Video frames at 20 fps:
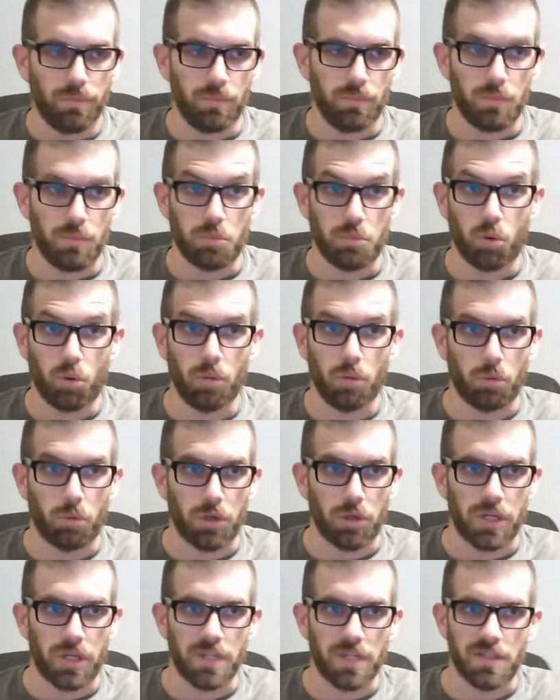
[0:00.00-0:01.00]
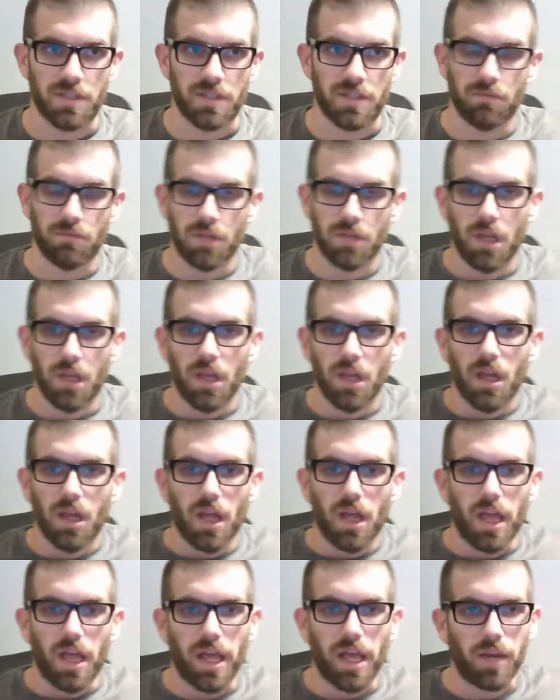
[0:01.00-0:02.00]
Poor Dixie.
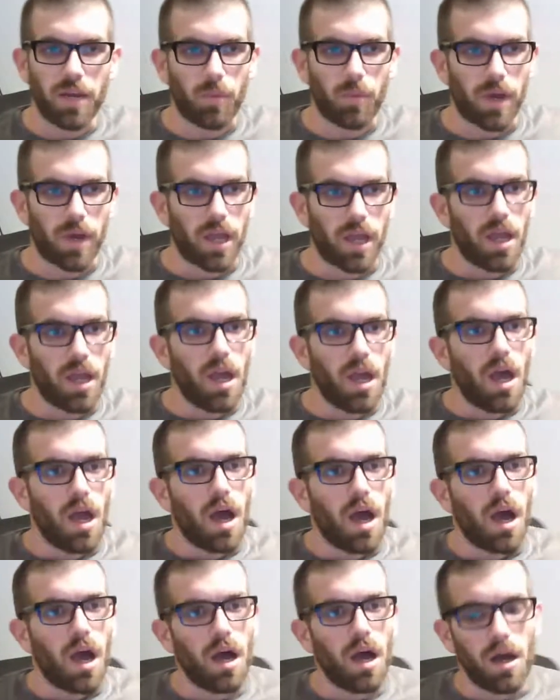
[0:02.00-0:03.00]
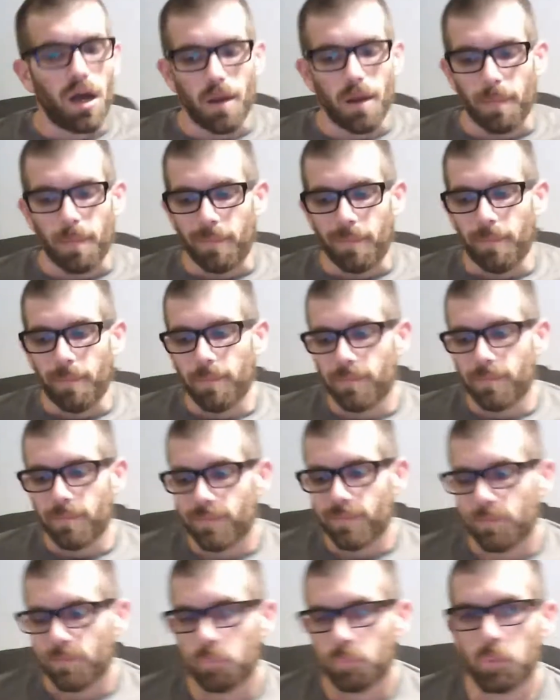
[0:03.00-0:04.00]
Anyway,
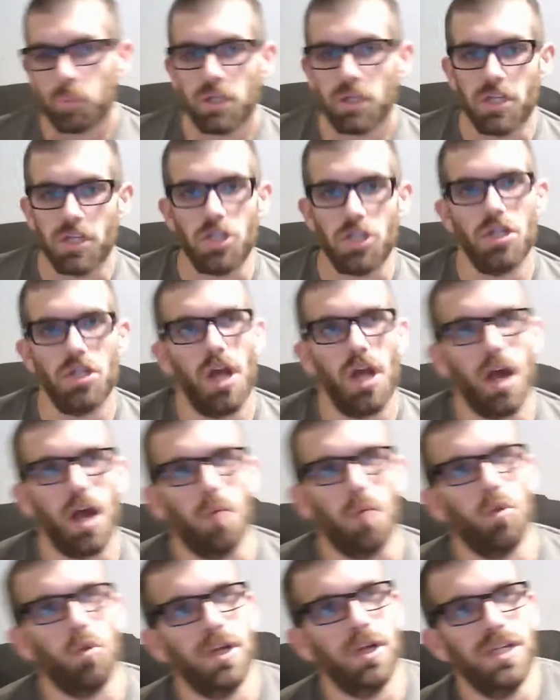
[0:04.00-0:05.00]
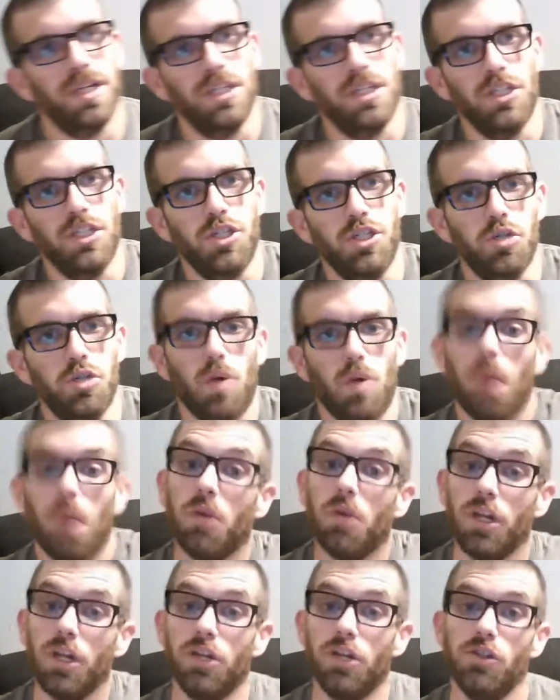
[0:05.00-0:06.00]
what I wanted to do
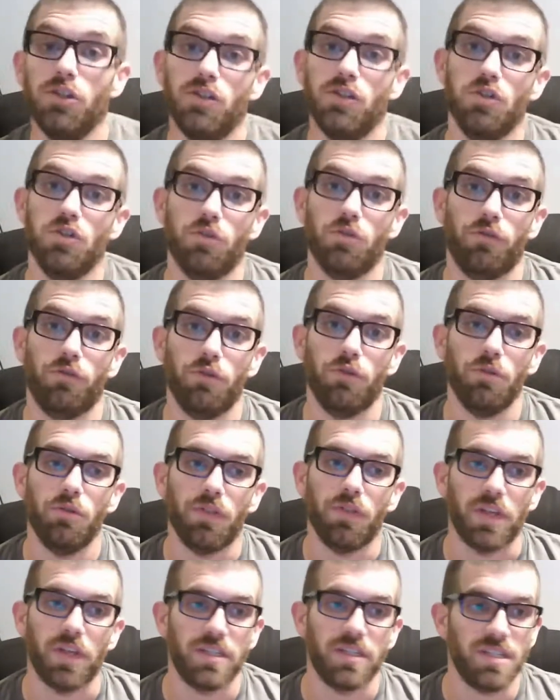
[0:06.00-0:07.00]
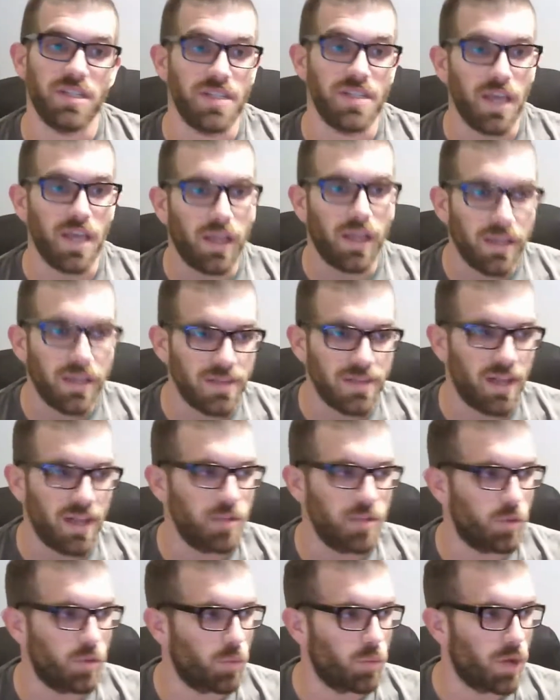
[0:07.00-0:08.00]
a few things because it has
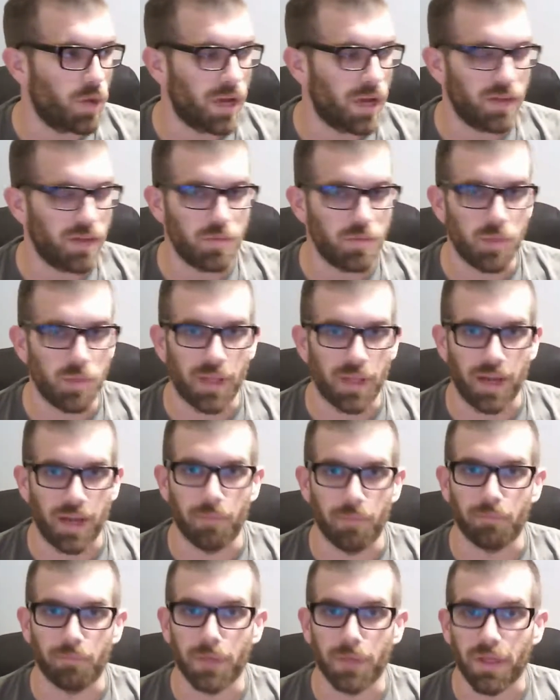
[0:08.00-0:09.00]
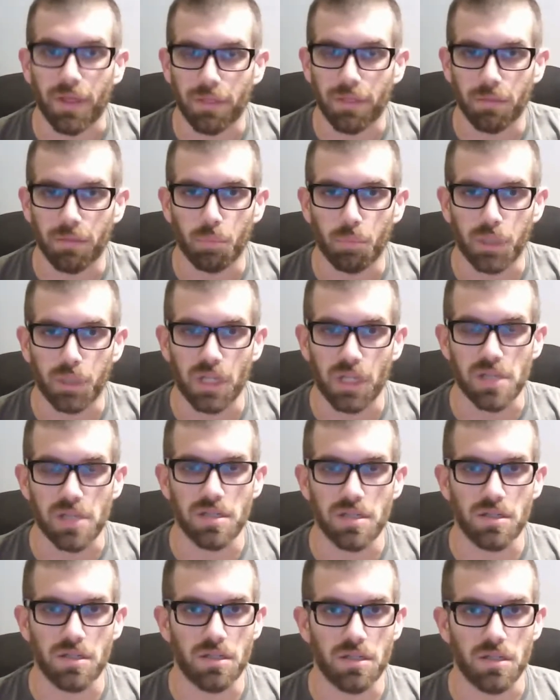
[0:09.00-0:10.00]
been a while. It's been like a month plus
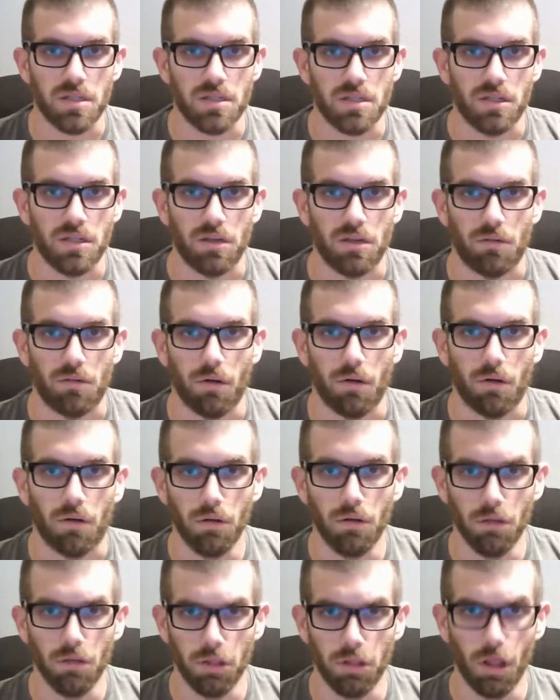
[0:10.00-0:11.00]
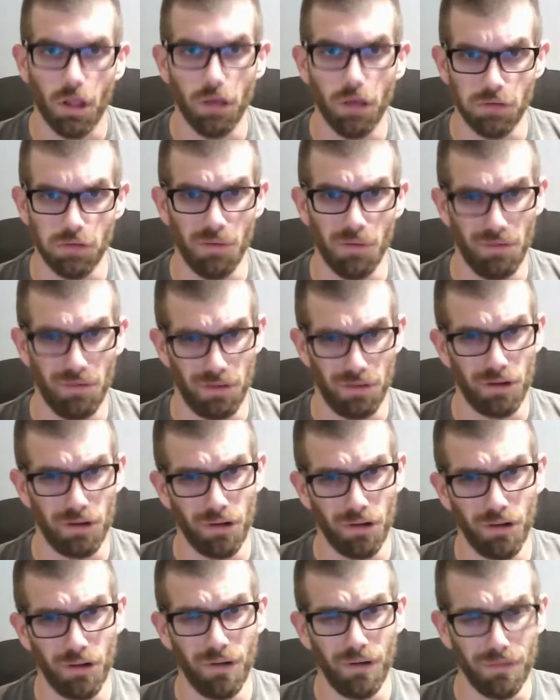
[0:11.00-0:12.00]
since the last time I was like,
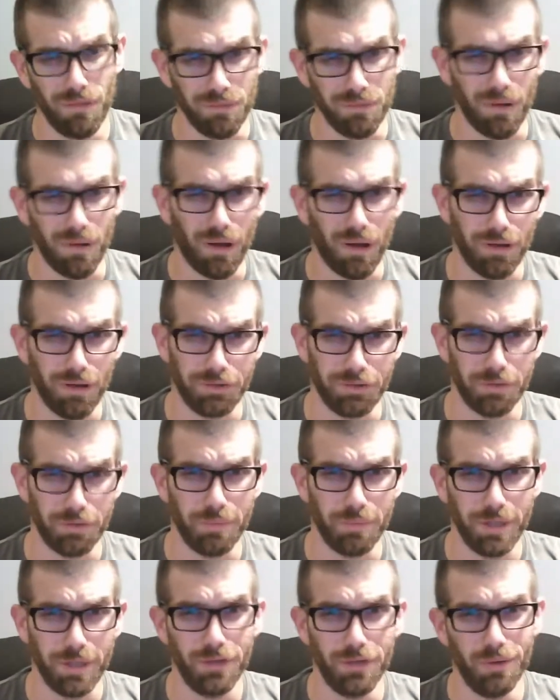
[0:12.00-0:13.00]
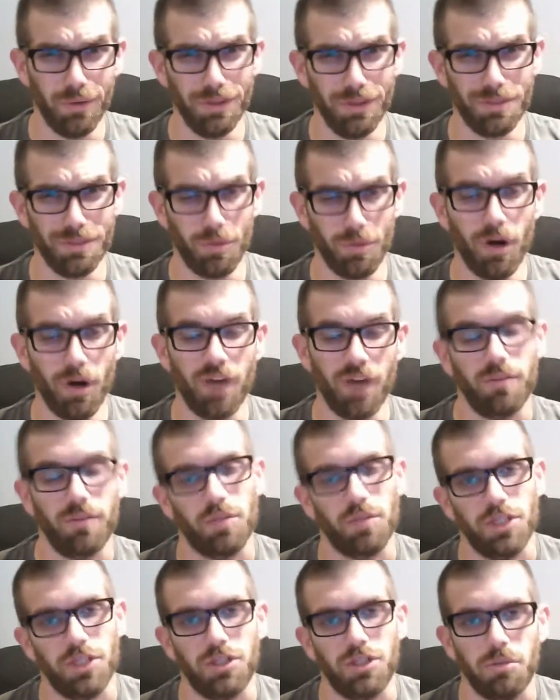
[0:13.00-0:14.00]
oh, I should be doing this more often,
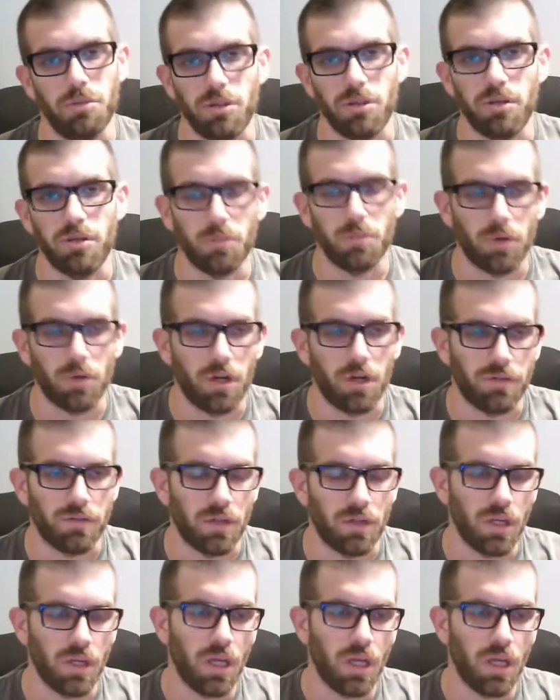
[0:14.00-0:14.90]
which I should be doing it more often.